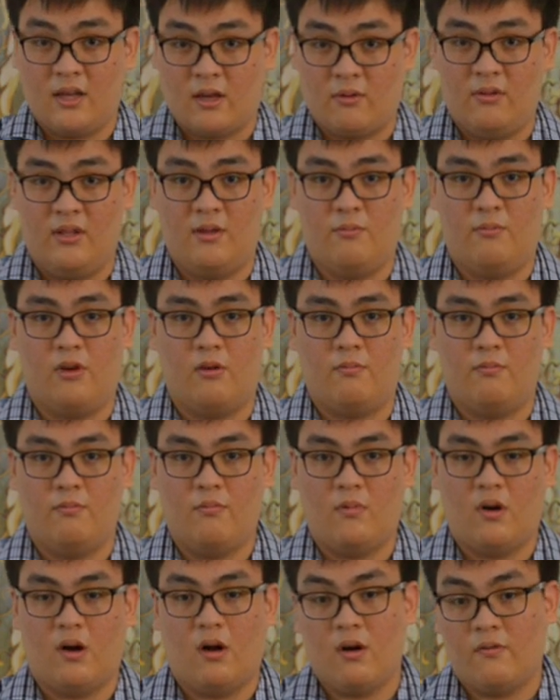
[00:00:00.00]
equilibrium,
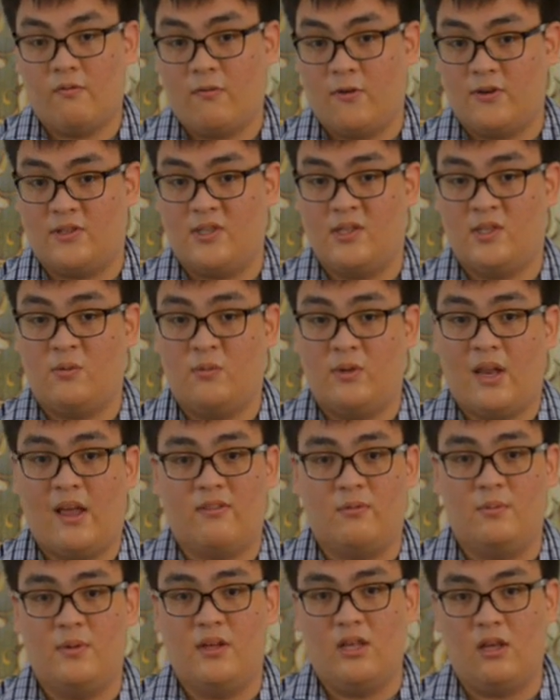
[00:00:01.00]
our forces would
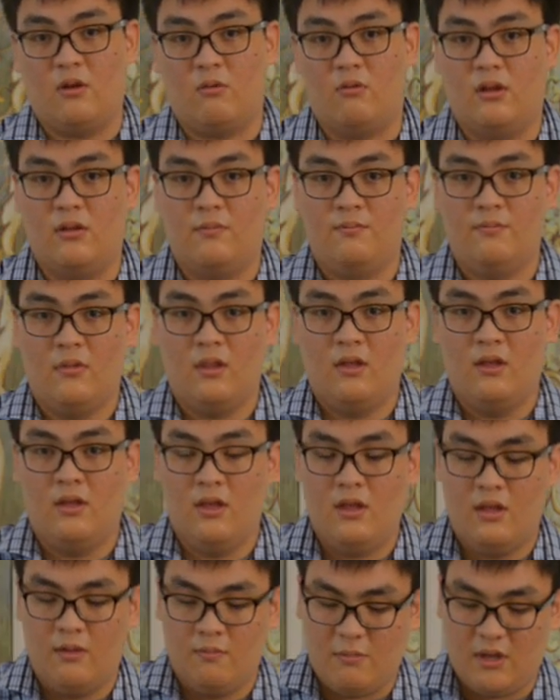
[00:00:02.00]
have to be equal.
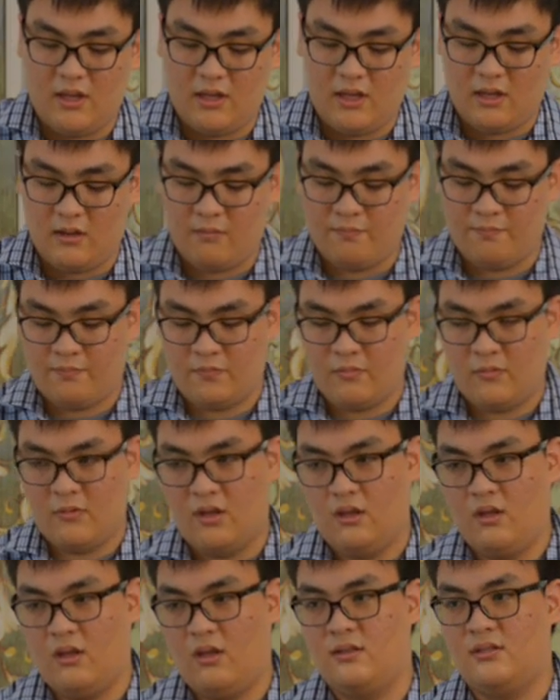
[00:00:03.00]
Meaning,
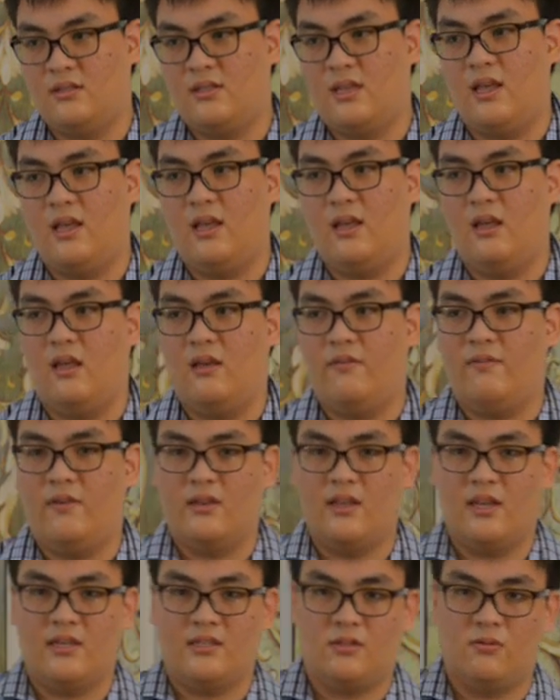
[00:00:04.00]
say, if
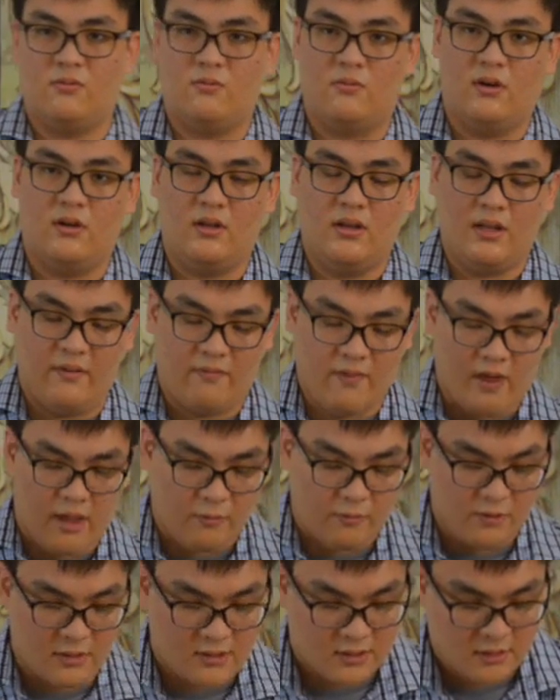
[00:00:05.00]
I
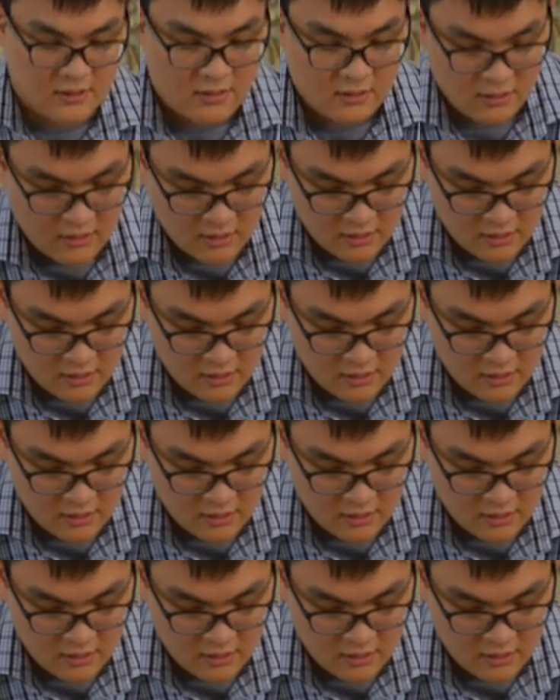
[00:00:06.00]
was